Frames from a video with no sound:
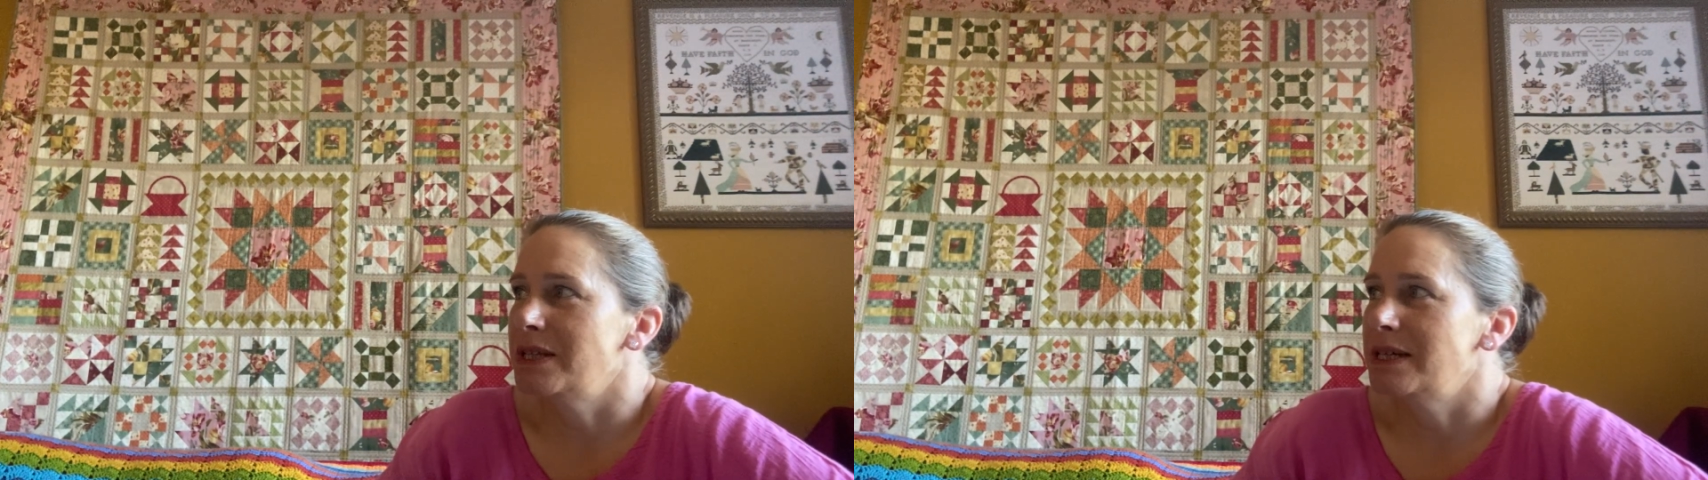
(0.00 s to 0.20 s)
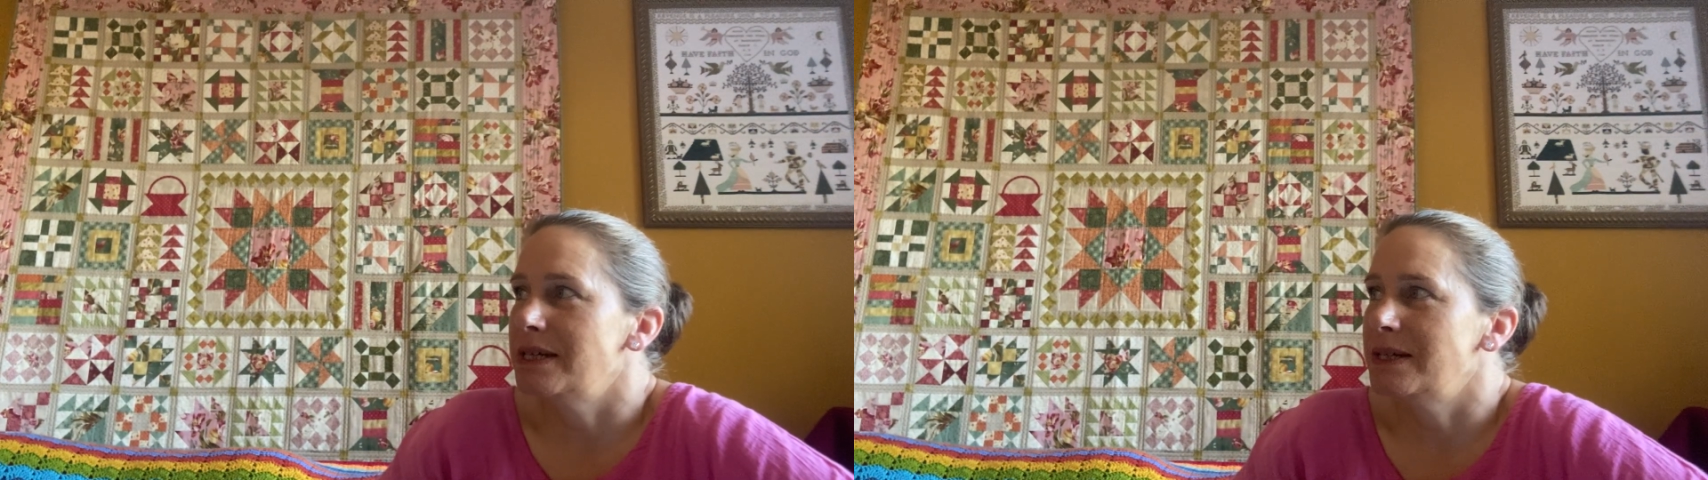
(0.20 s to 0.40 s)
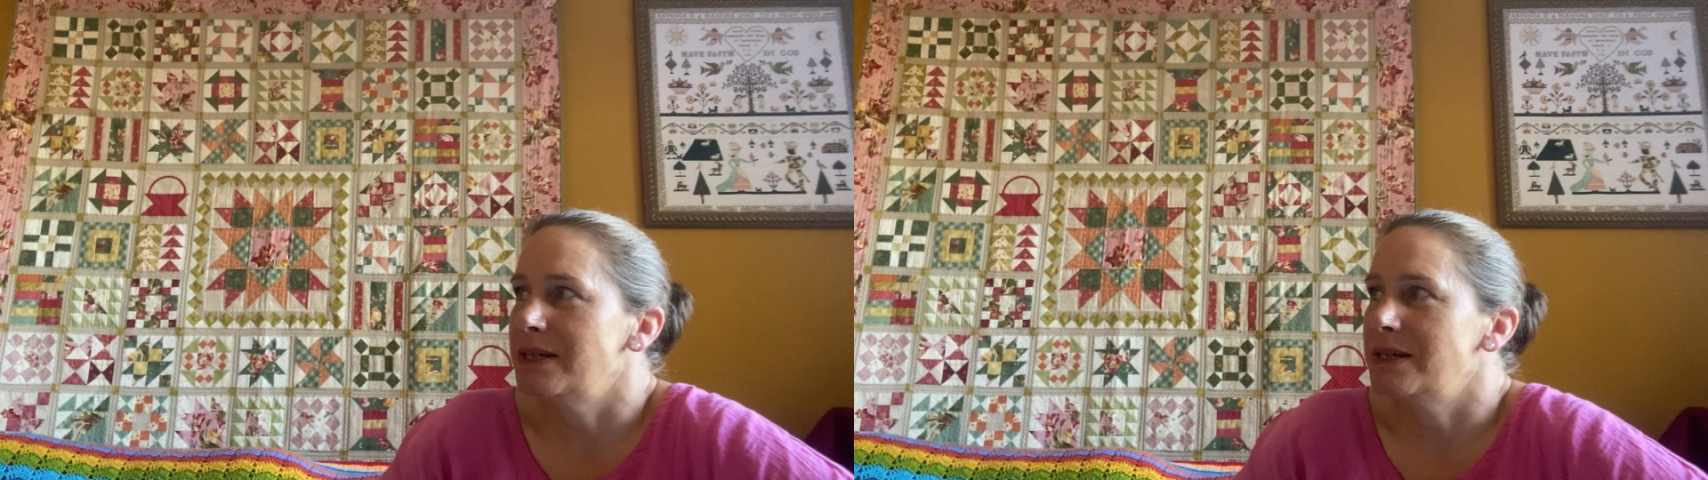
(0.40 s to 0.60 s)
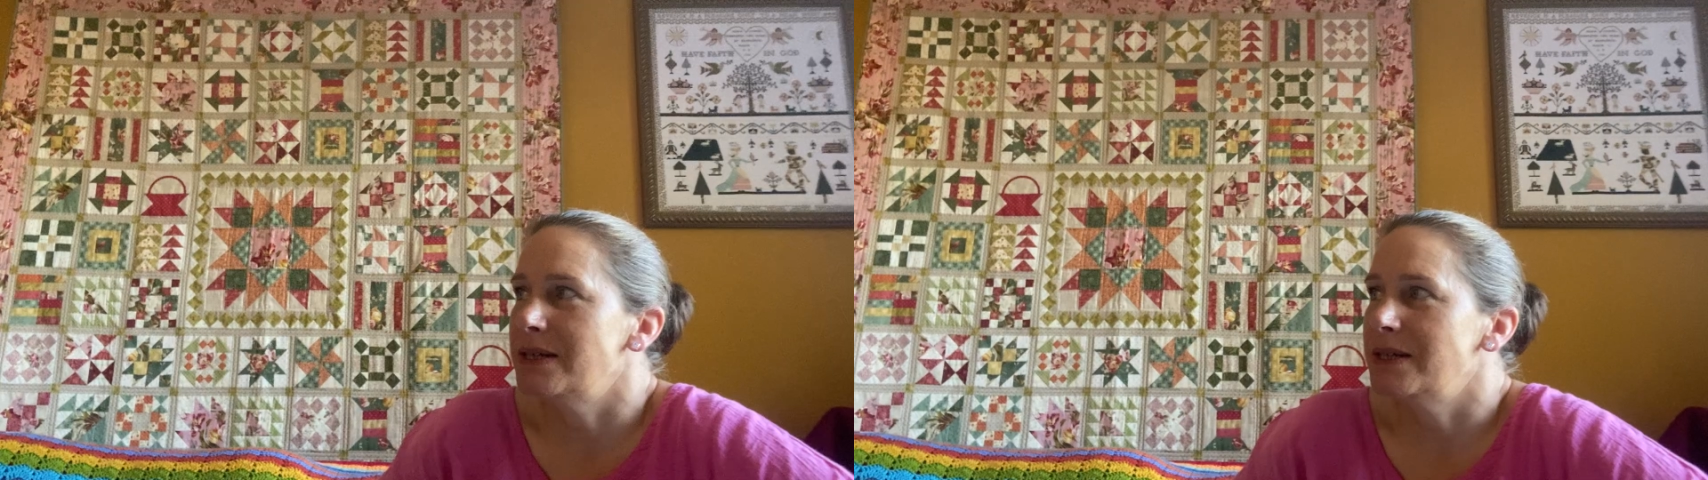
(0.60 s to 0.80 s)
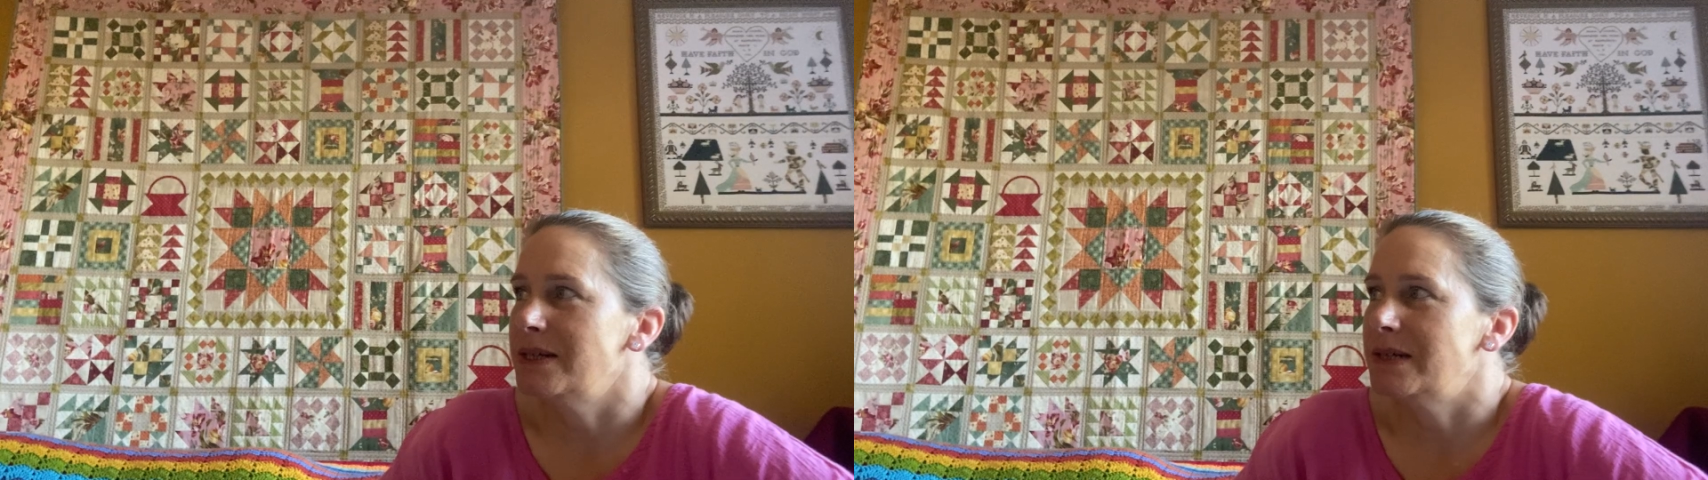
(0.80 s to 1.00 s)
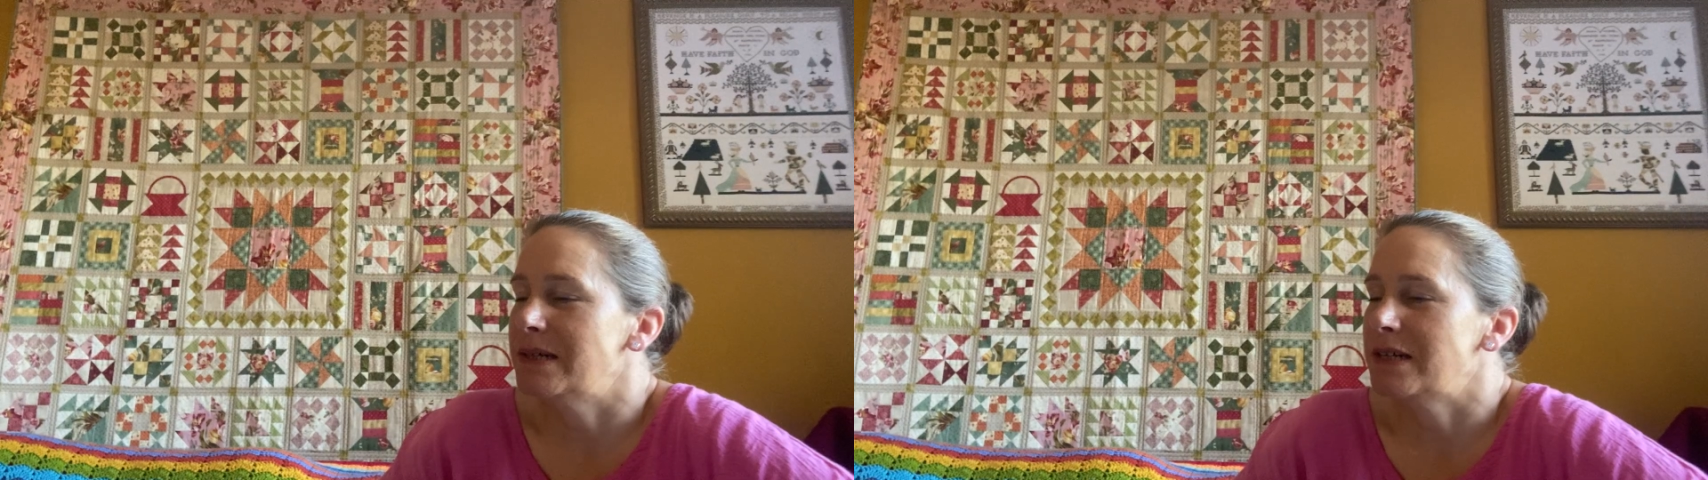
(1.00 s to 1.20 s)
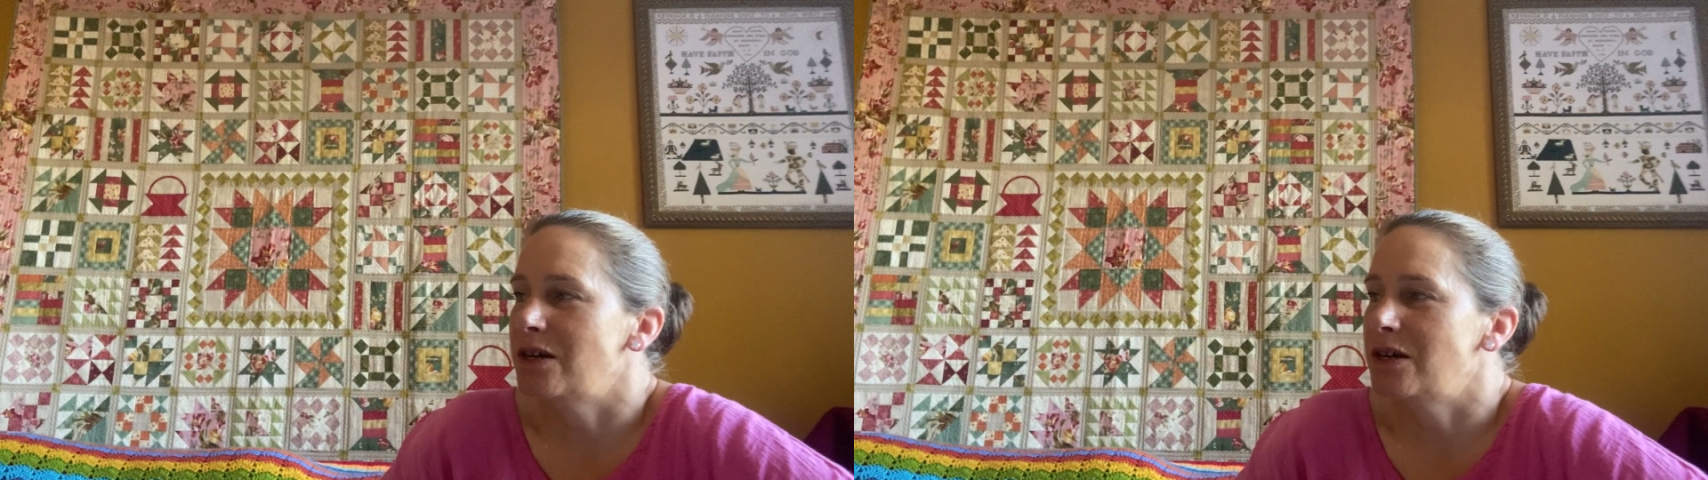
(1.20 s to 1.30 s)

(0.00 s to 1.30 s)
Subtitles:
I